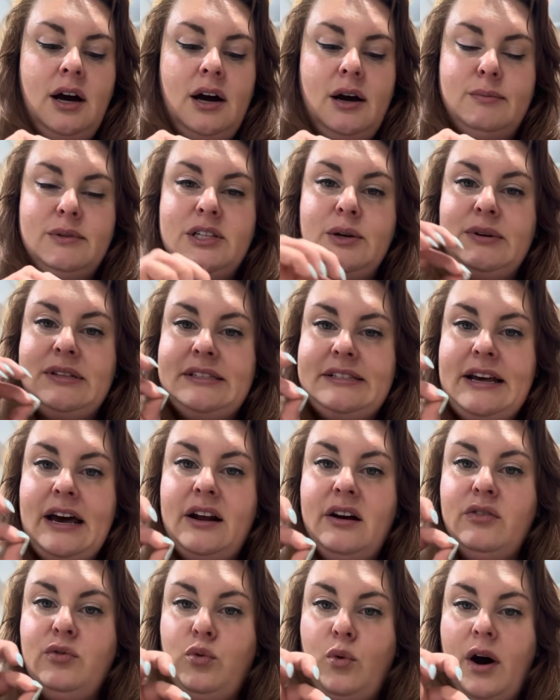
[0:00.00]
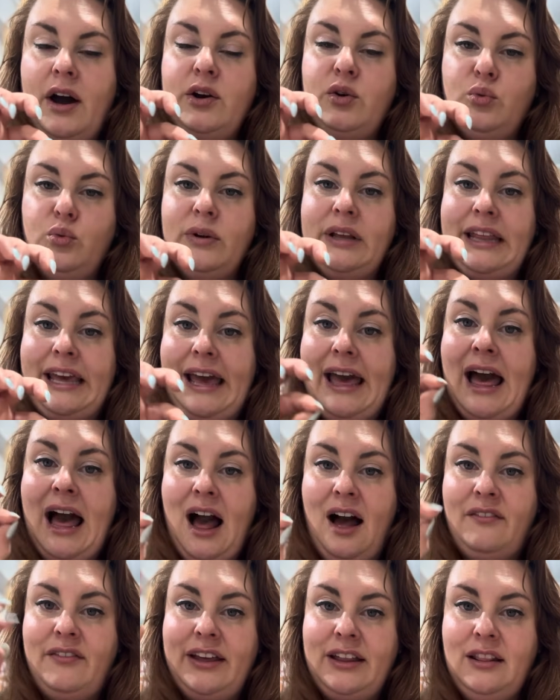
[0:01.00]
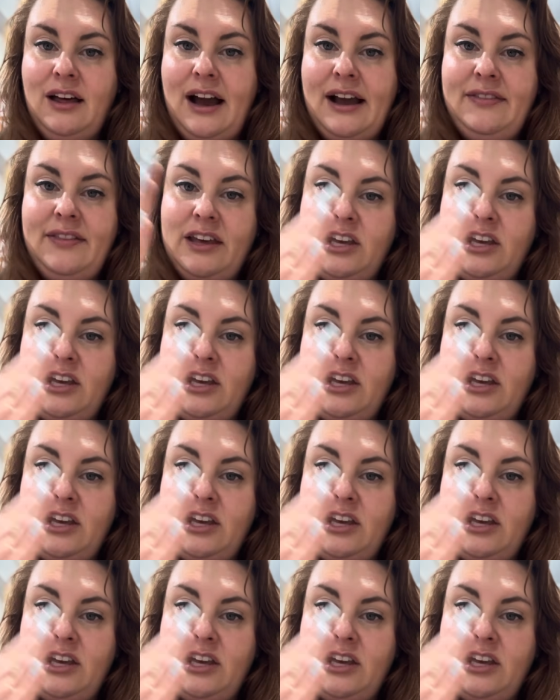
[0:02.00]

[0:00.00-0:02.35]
So instead of one really heavy line